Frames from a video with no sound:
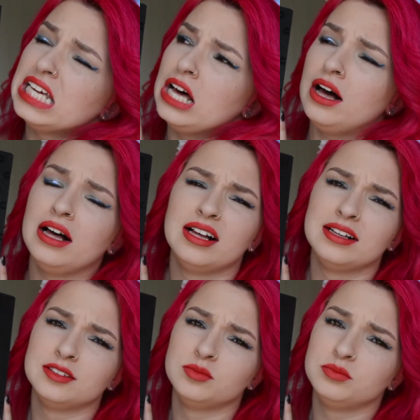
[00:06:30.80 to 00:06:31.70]

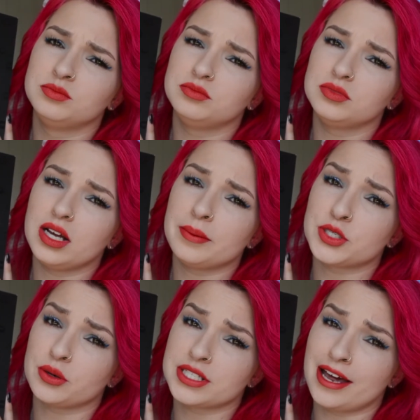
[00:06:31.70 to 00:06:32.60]
I'm
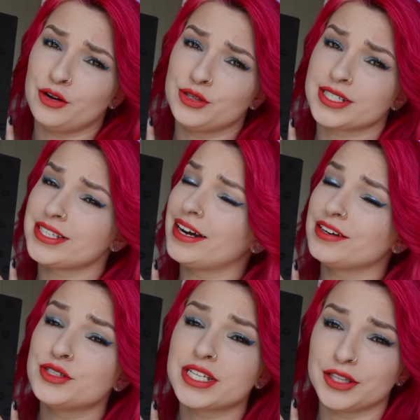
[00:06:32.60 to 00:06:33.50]
so excited. Who's excited?
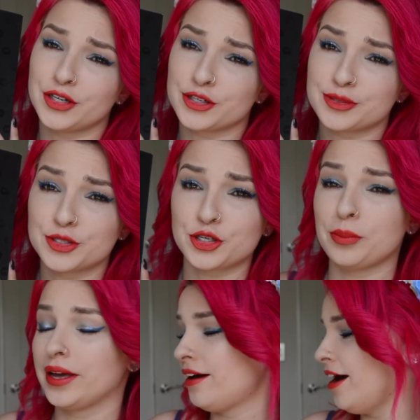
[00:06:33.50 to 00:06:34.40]
Who's done the Christmas
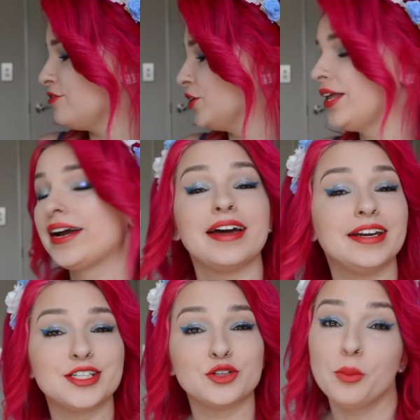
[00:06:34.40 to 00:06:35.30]
shopping? I feel like I
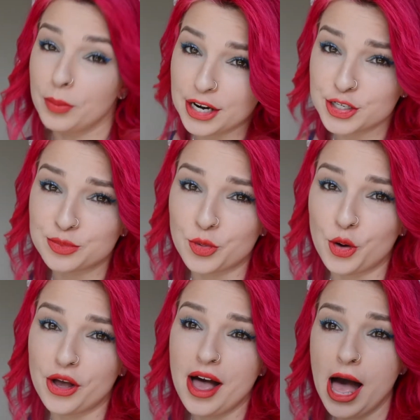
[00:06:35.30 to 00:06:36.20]
need to do a bunch
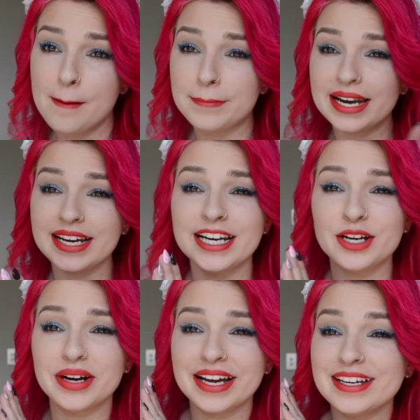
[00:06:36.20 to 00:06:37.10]
more. But
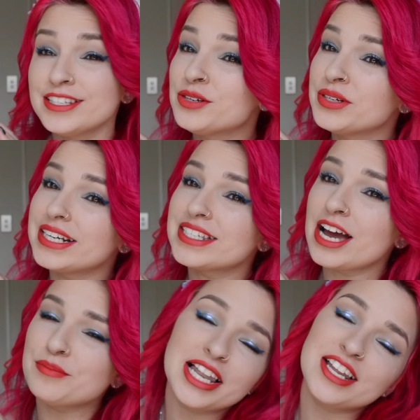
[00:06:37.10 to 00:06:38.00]
anyway, until next
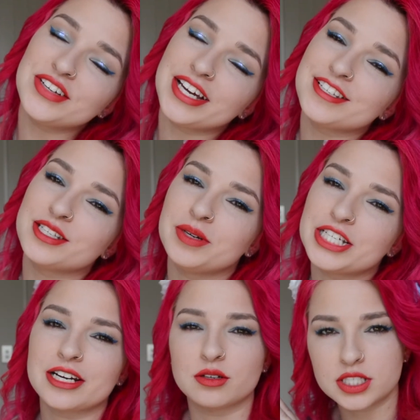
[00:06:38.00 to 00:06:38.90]
time, I love you guys so much,
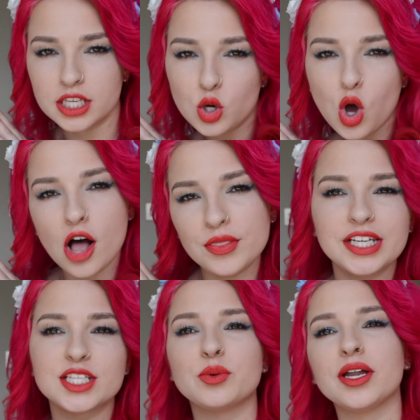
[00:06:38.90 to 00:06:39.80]
and I'll see you on the
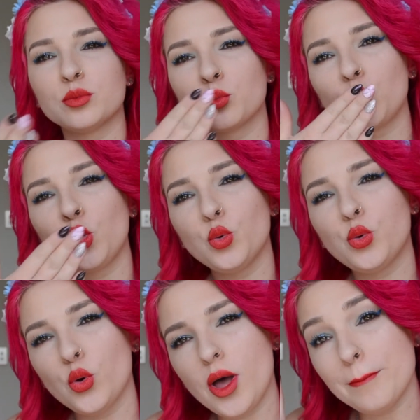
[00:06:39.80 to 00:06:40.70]
next one.
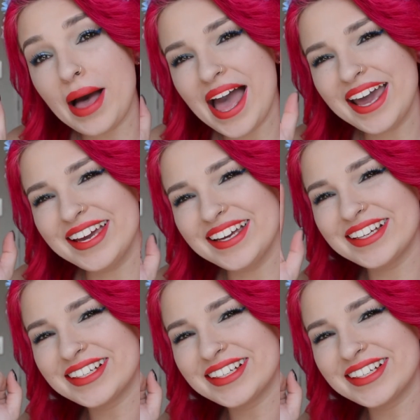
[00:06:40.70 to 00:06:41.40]
Bye.